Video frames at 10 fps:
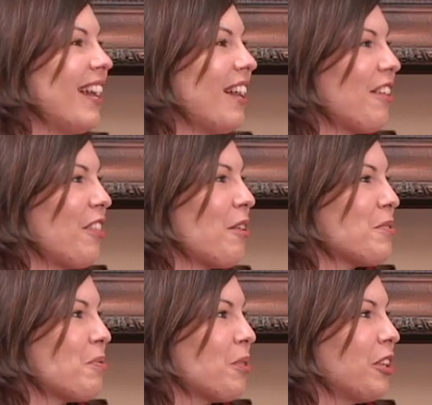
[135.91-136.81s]
And I thought that
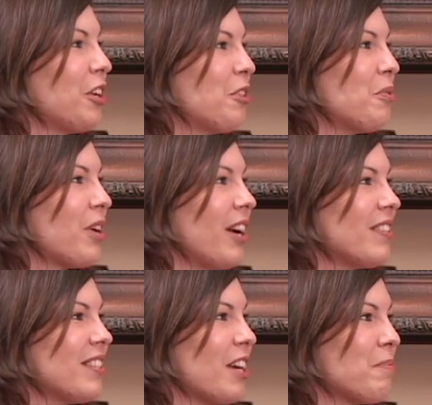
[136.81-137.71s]
was a really cool
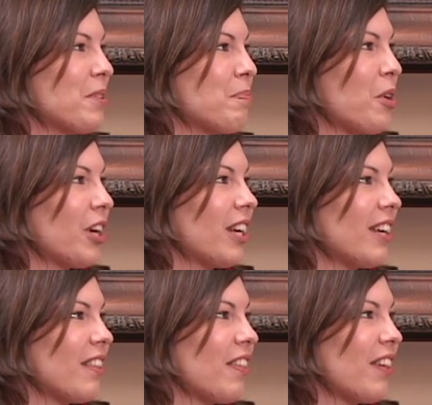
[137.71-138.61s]
concept in
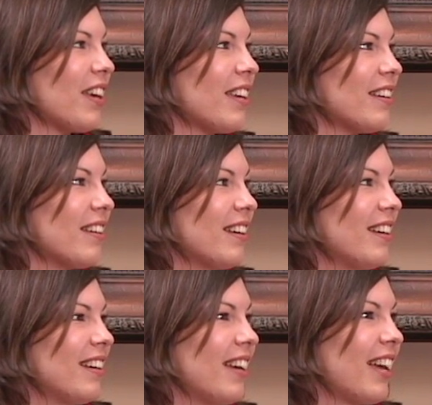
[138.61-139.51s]
marketing, that they
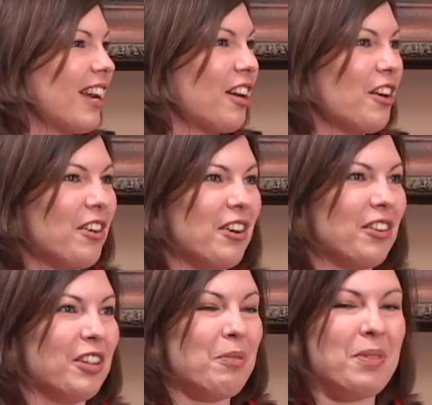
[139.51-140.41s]
kind of got on
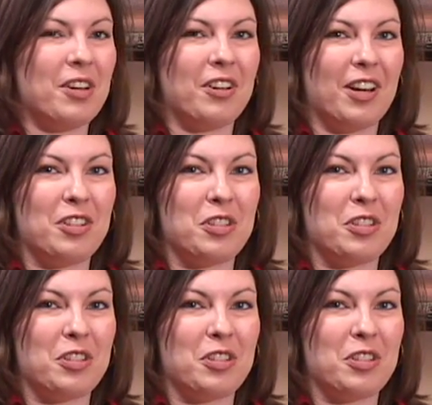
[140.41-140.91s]
a limb there.